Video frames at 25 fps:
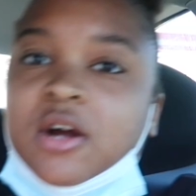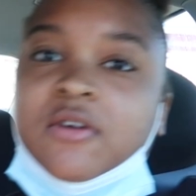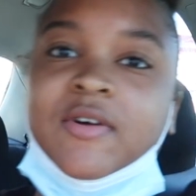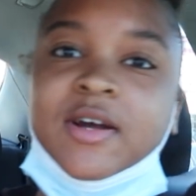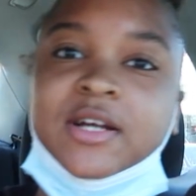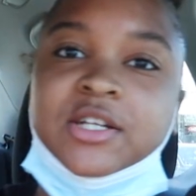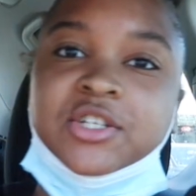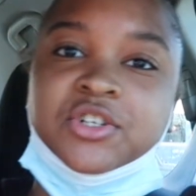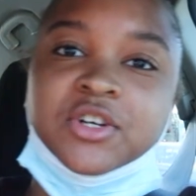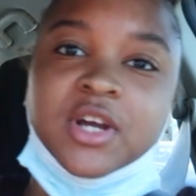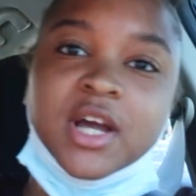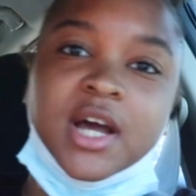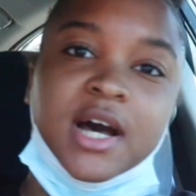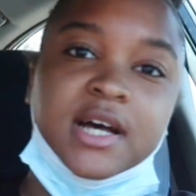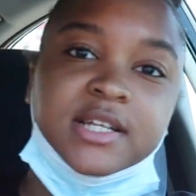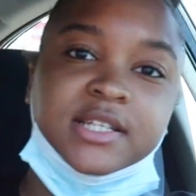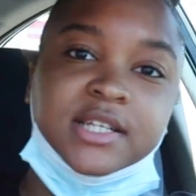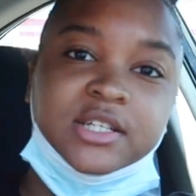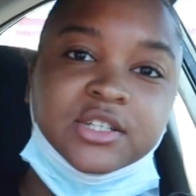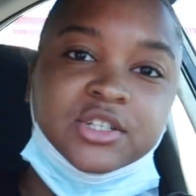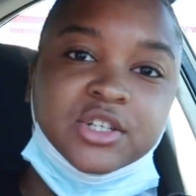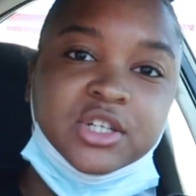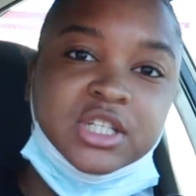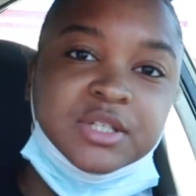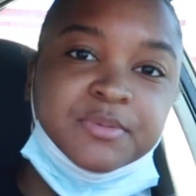All right, you guys,
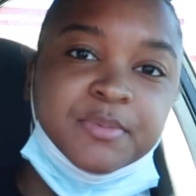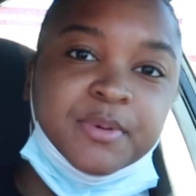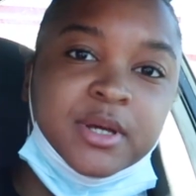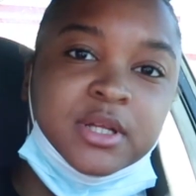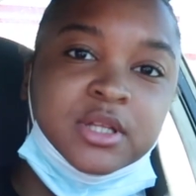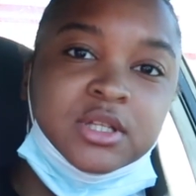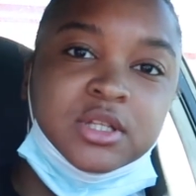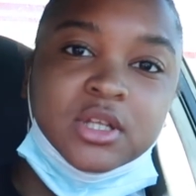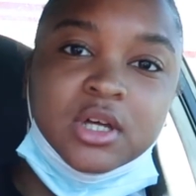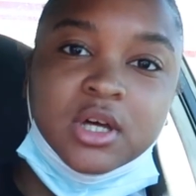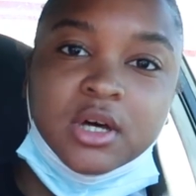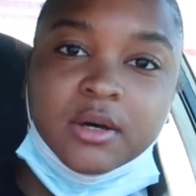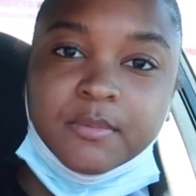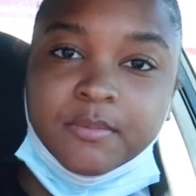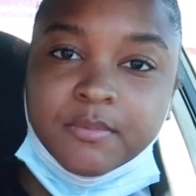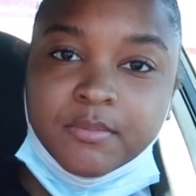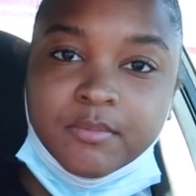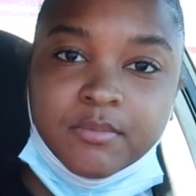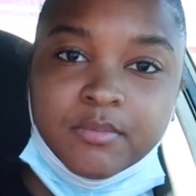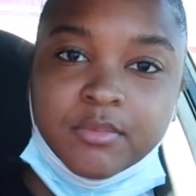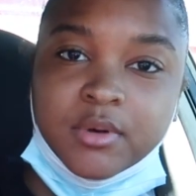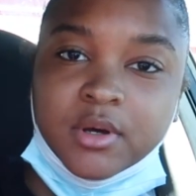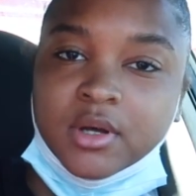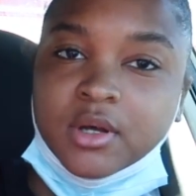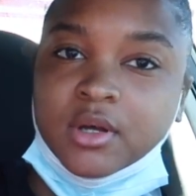I just picked up
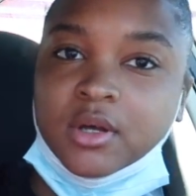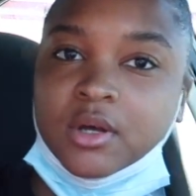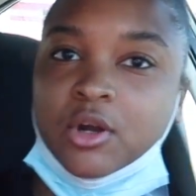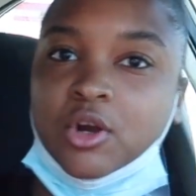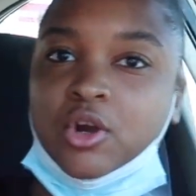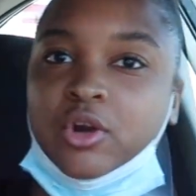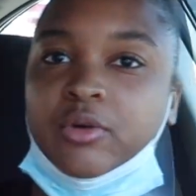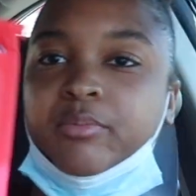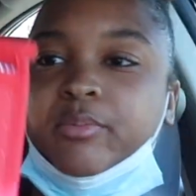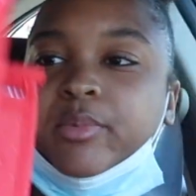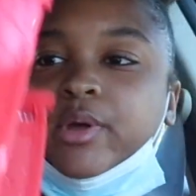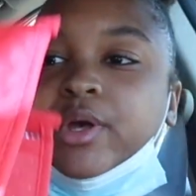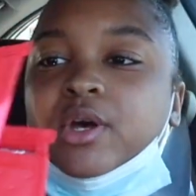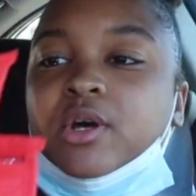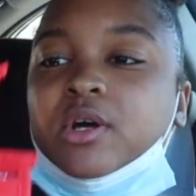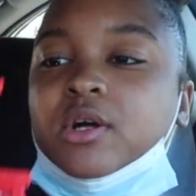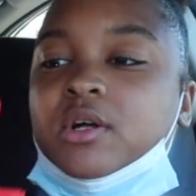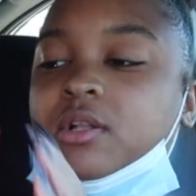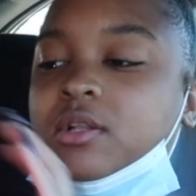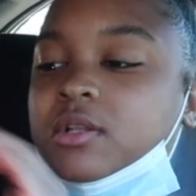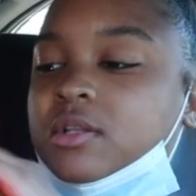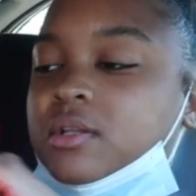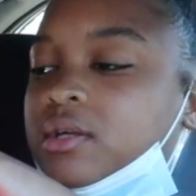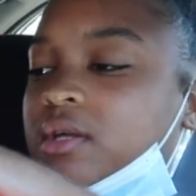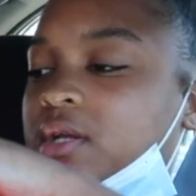her
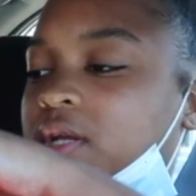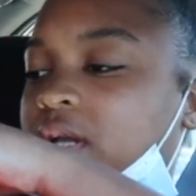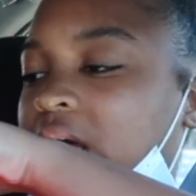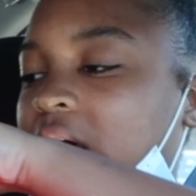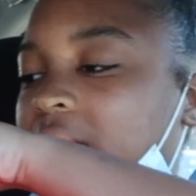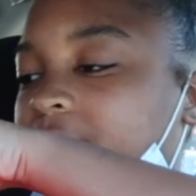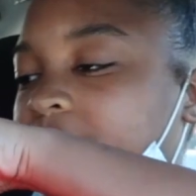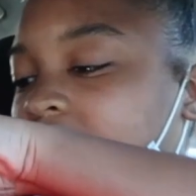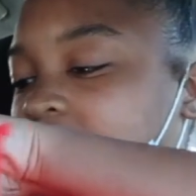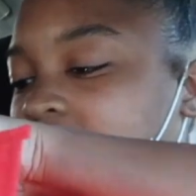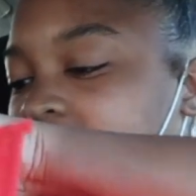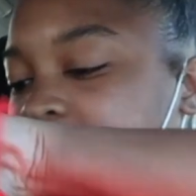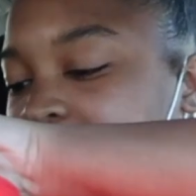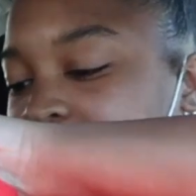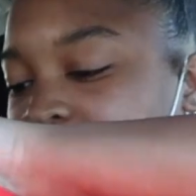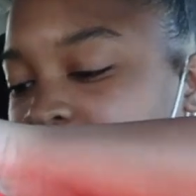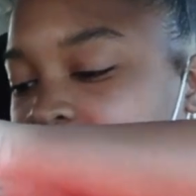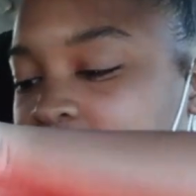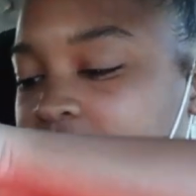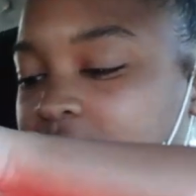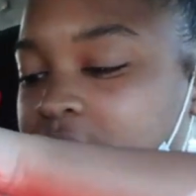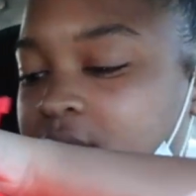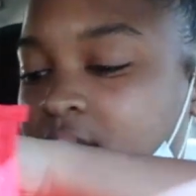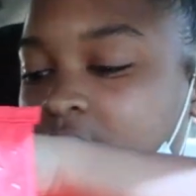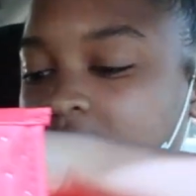meal, and now I'm about to
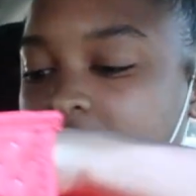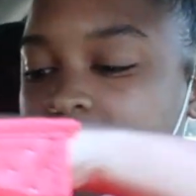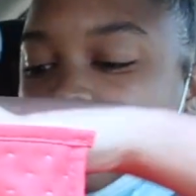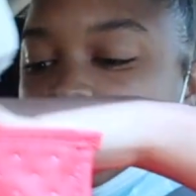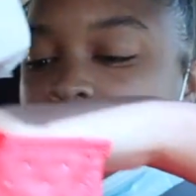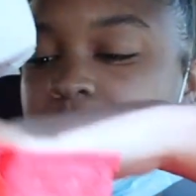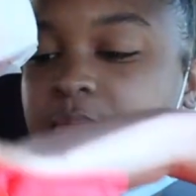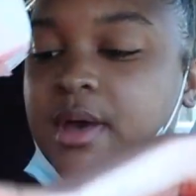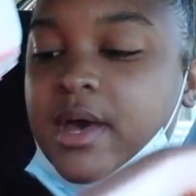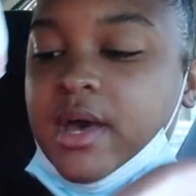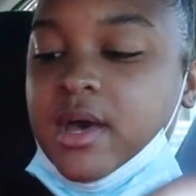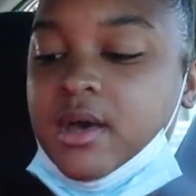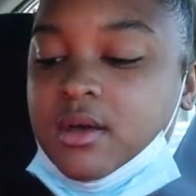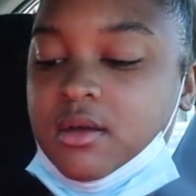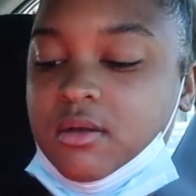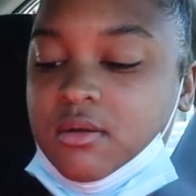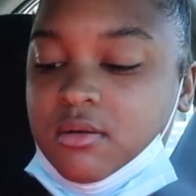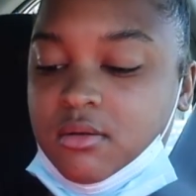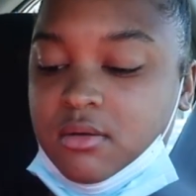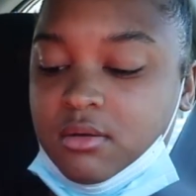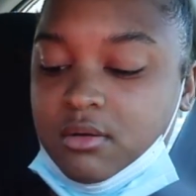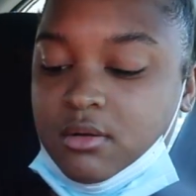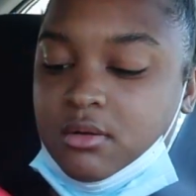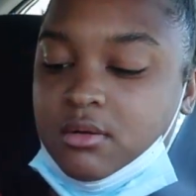put it in the heat bag.